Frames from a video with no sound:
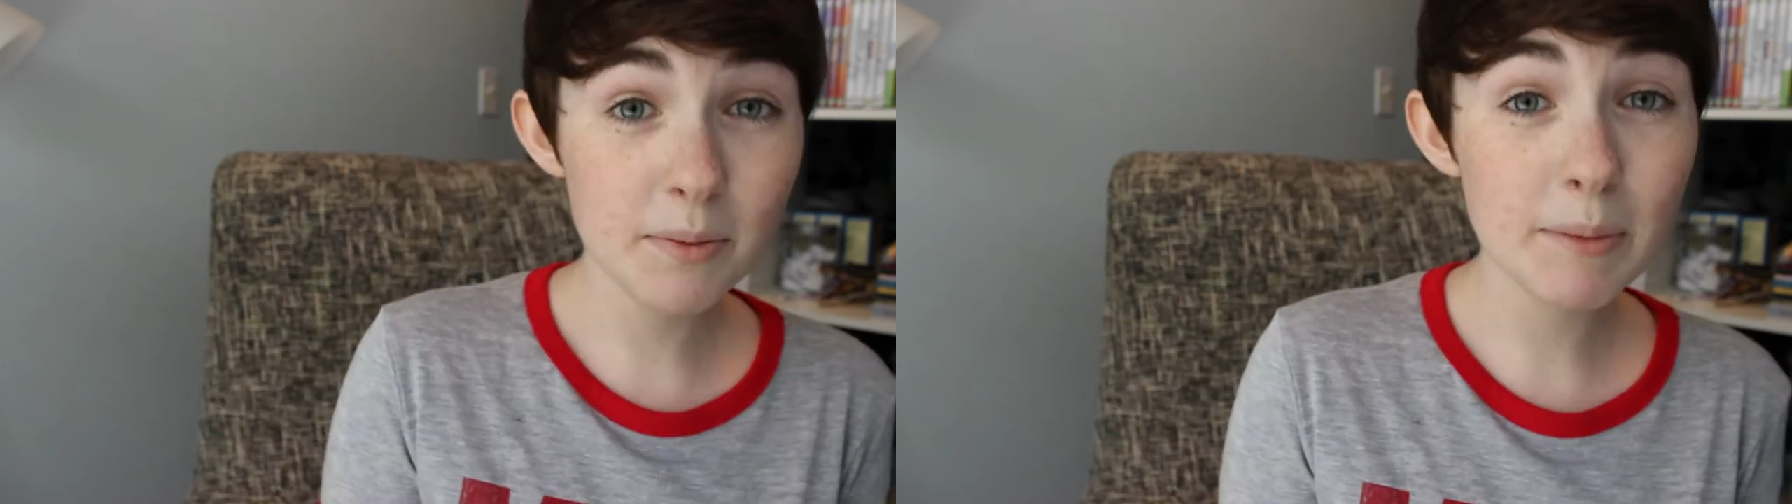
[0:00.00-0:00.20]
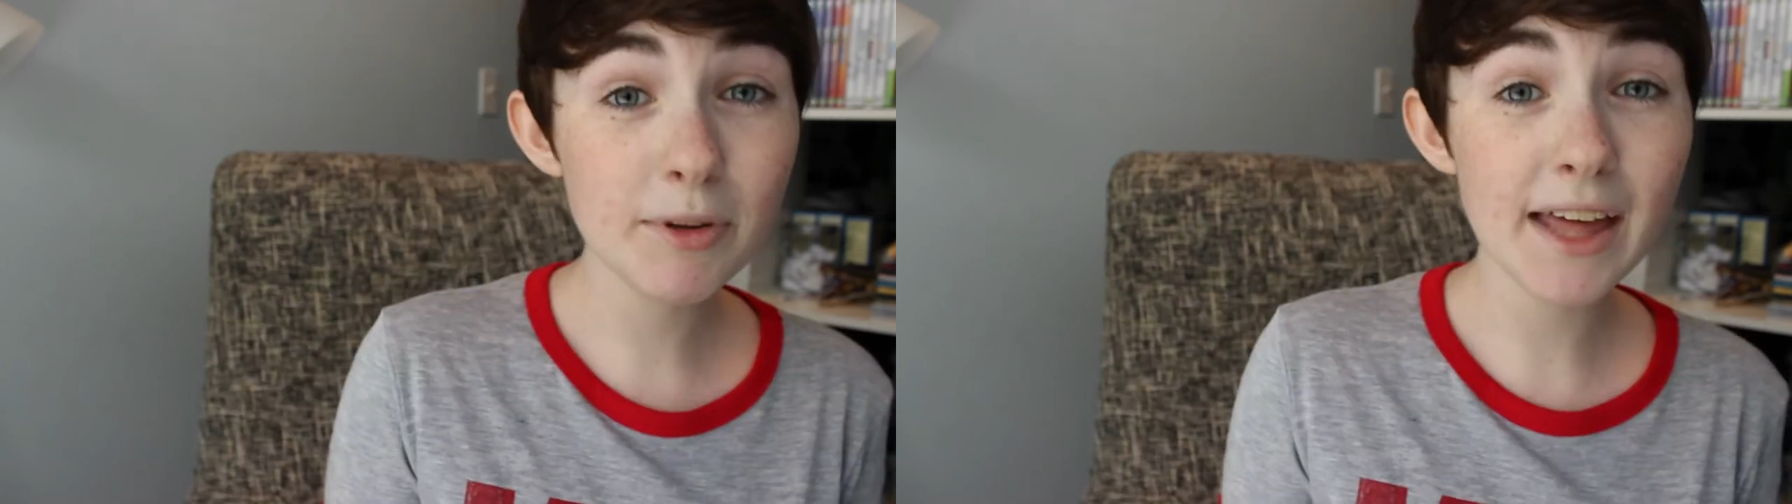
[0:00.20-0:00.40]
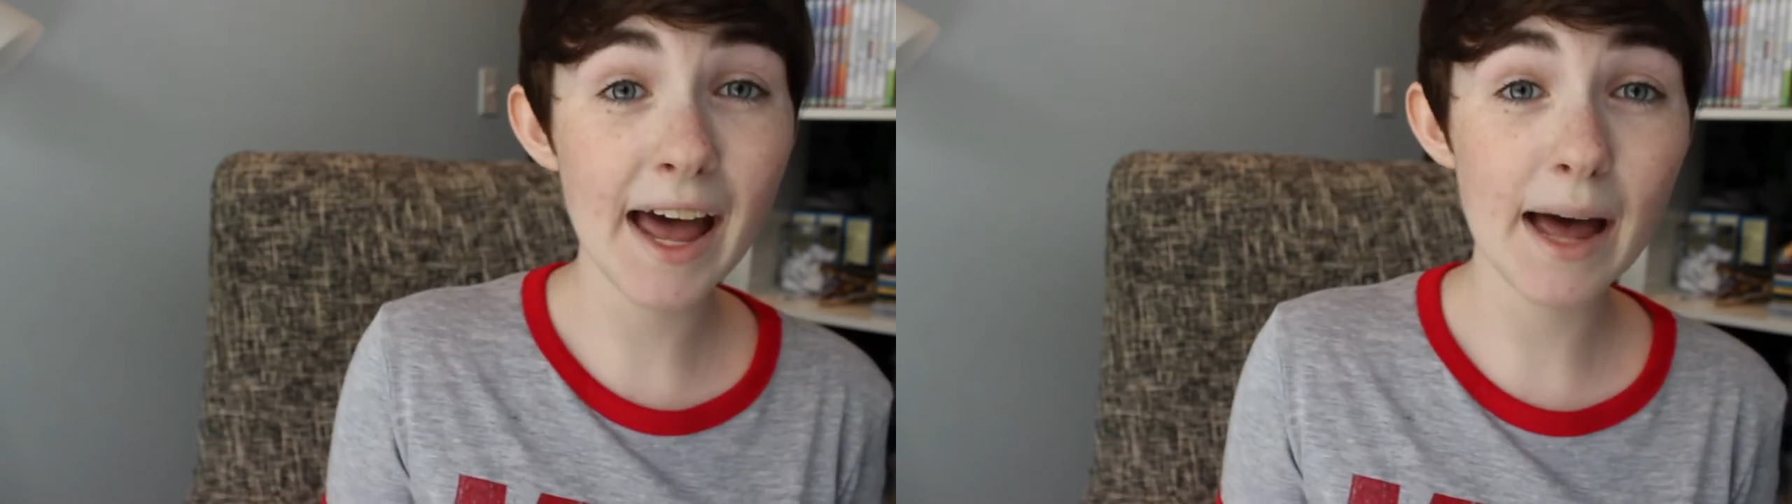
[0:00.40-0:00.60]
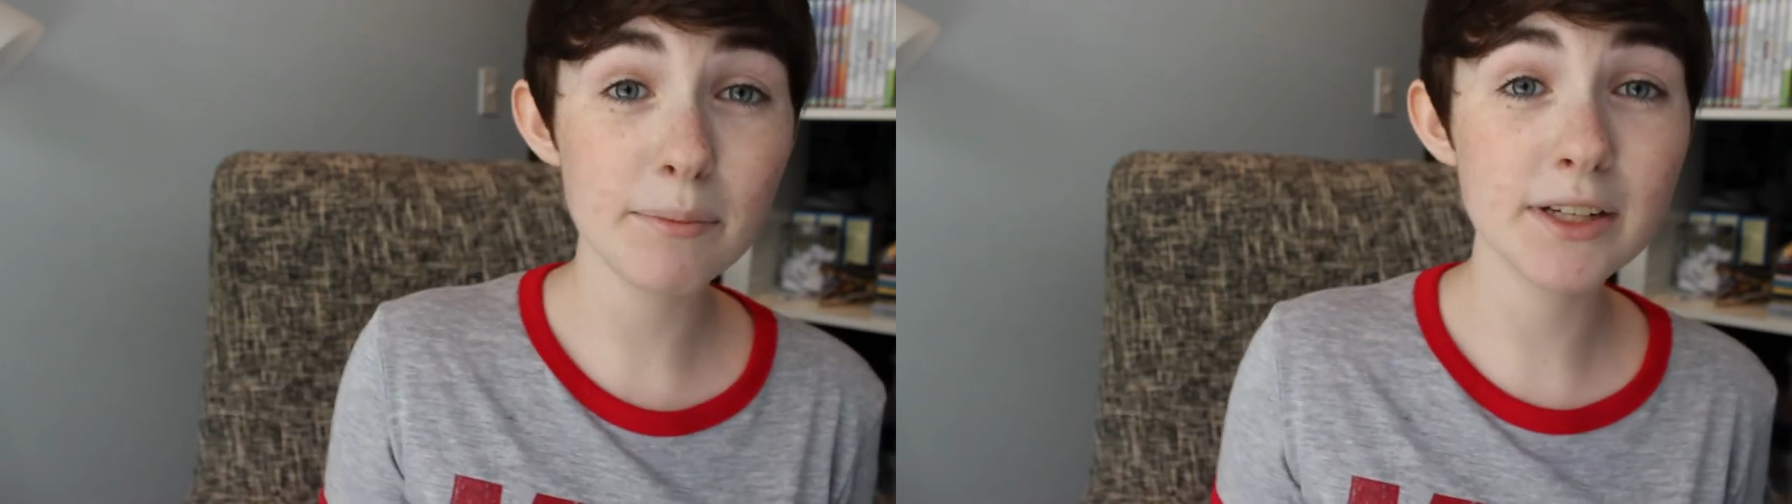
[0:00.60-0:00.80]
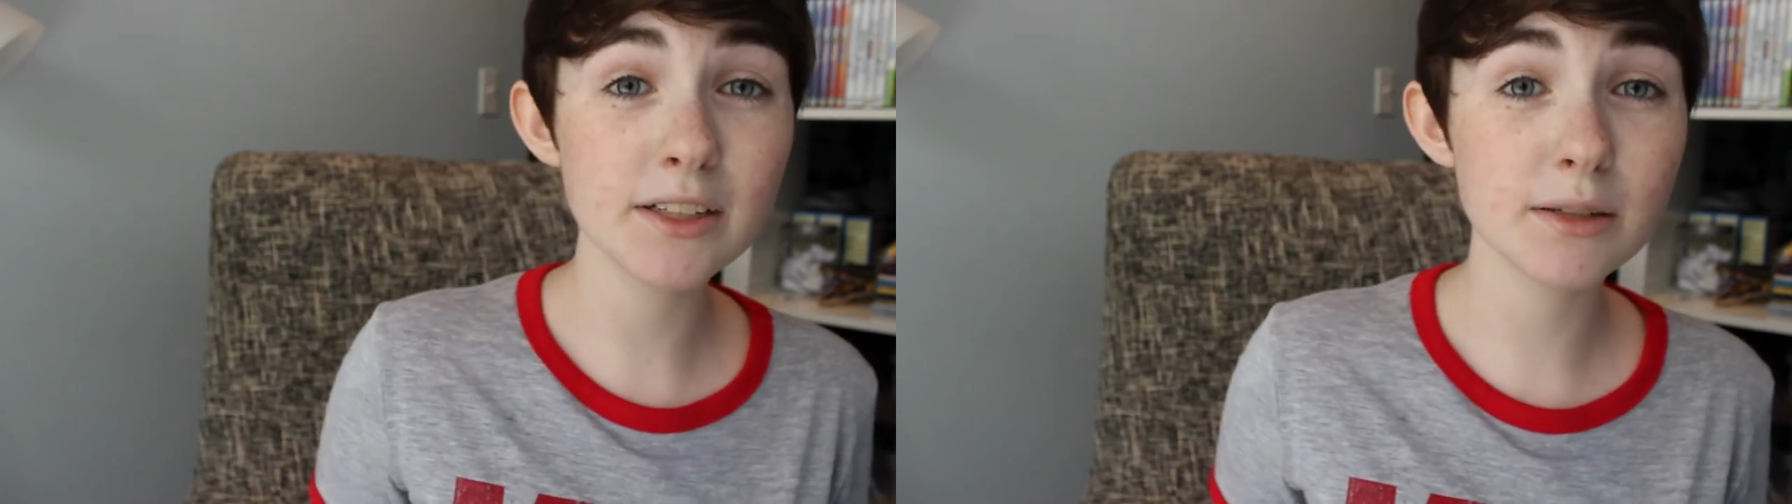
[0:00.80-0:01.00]
The people that
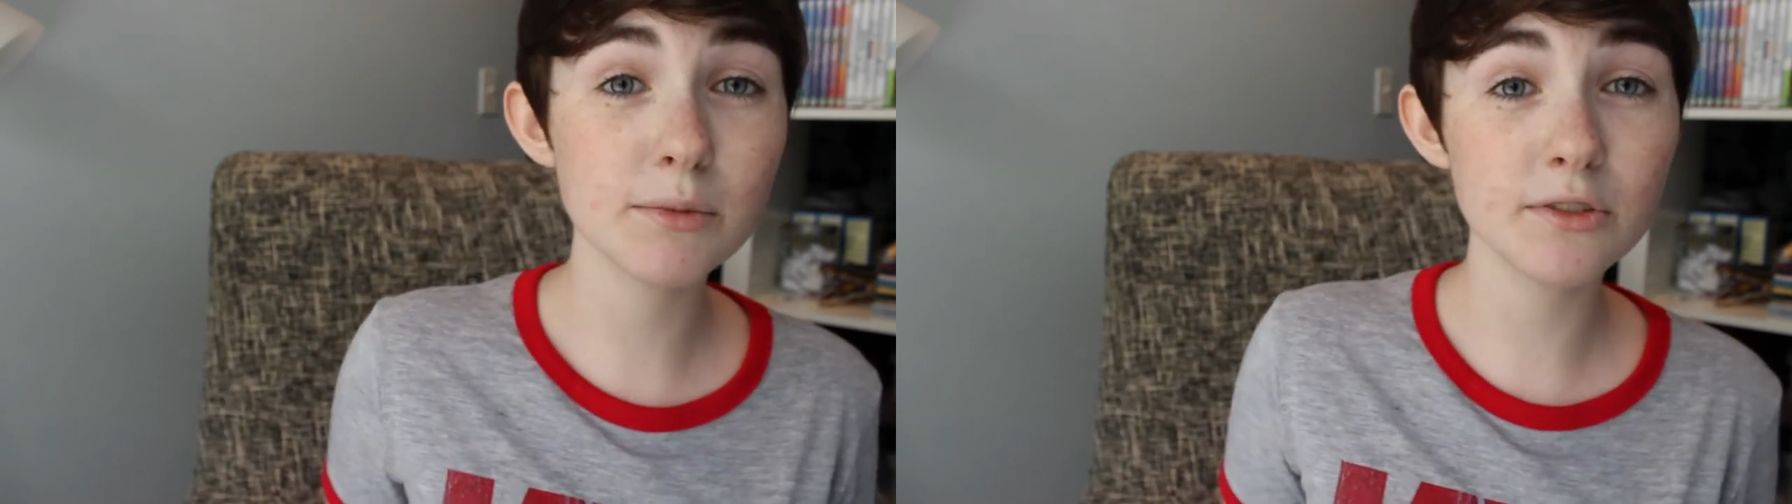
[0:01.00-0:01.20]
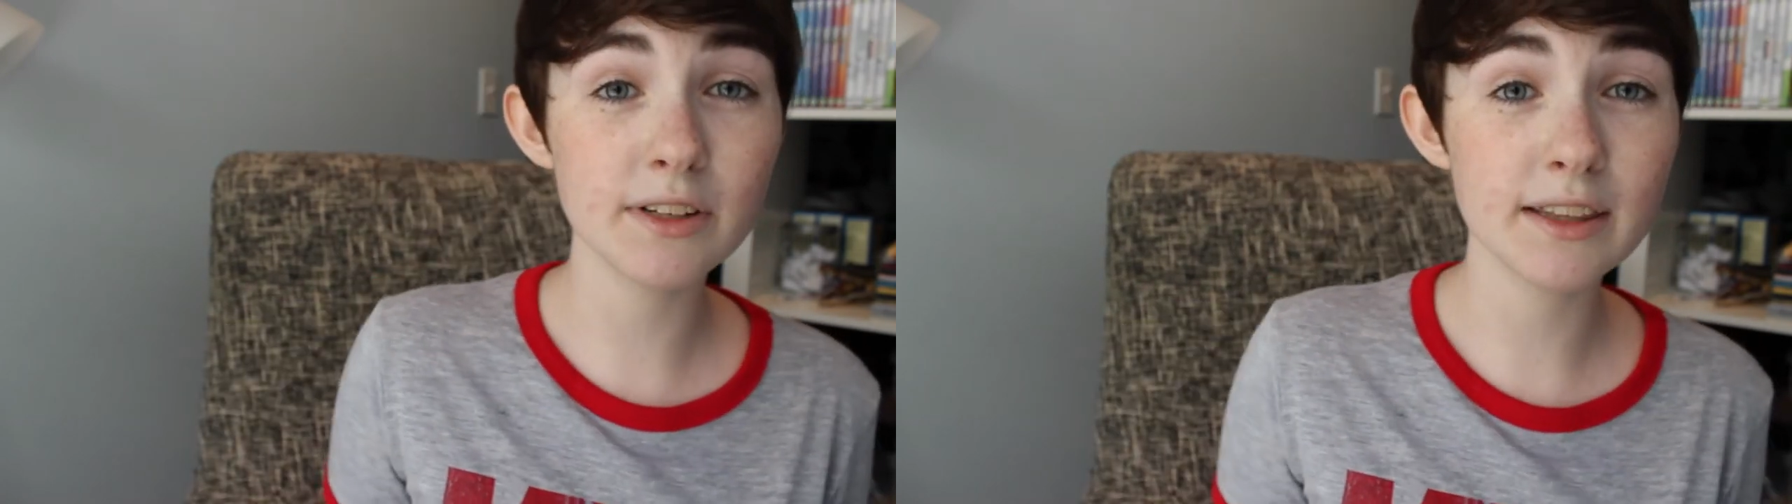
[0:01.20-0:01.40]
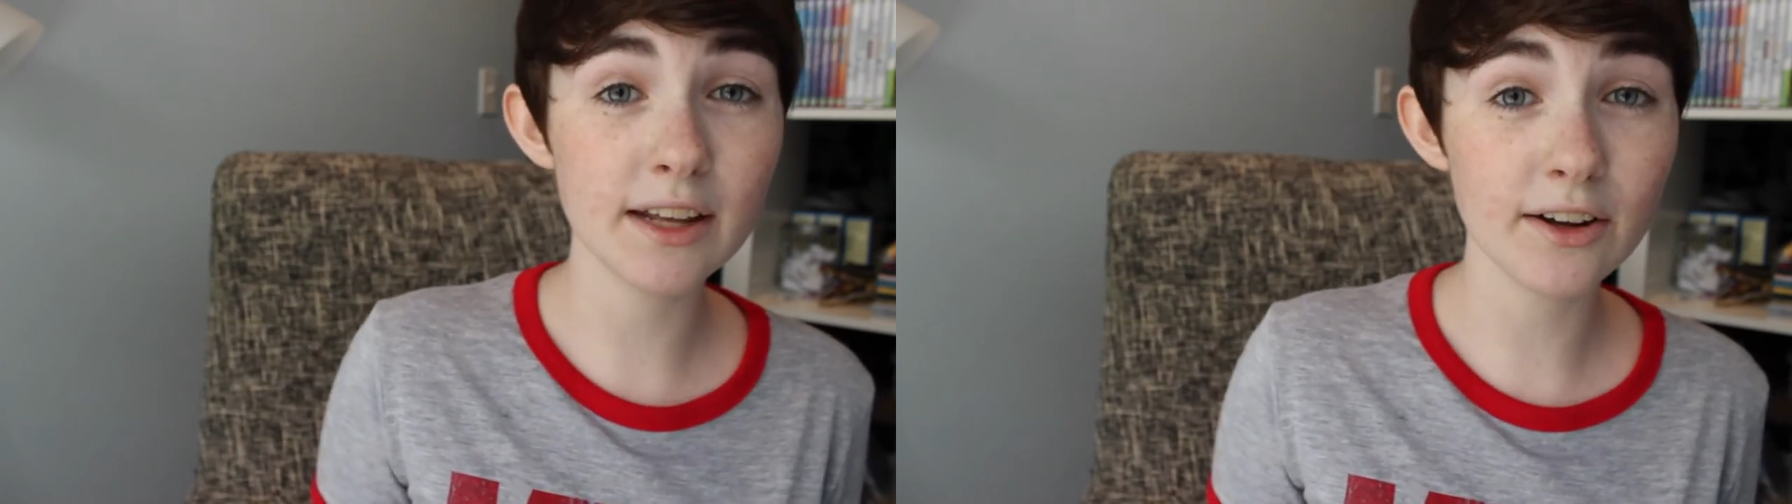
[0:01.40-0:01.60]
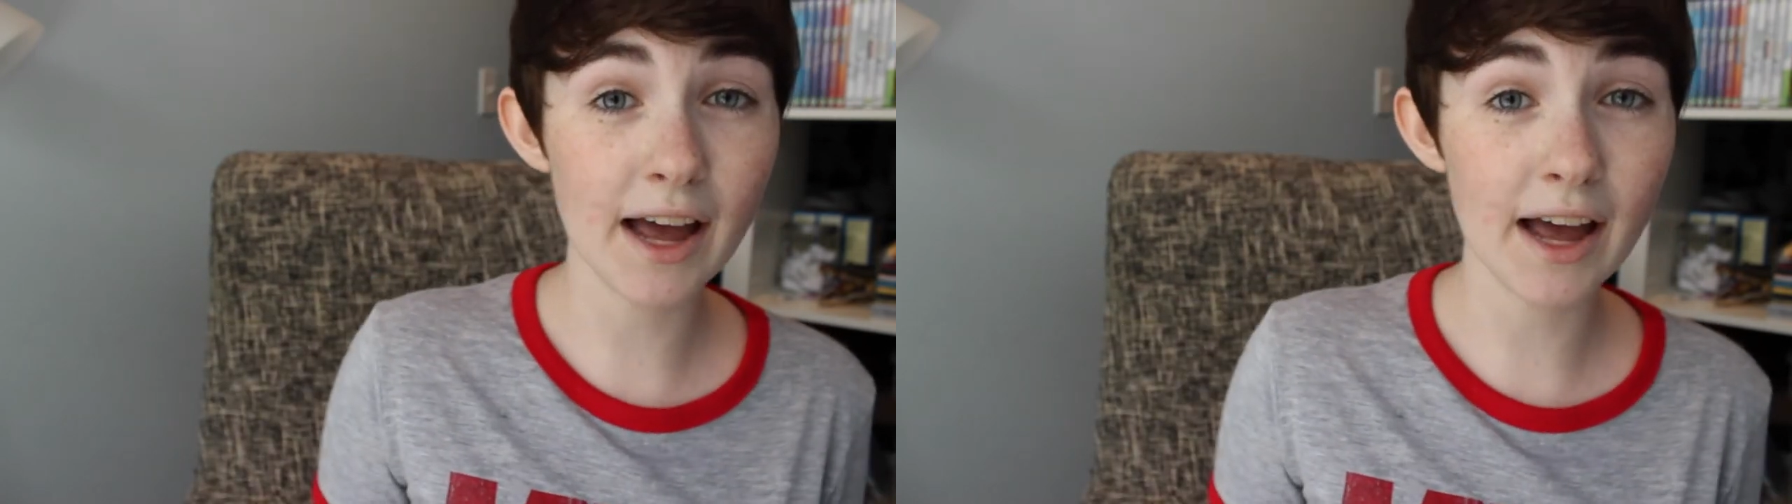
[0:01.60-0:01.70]
happened to move in there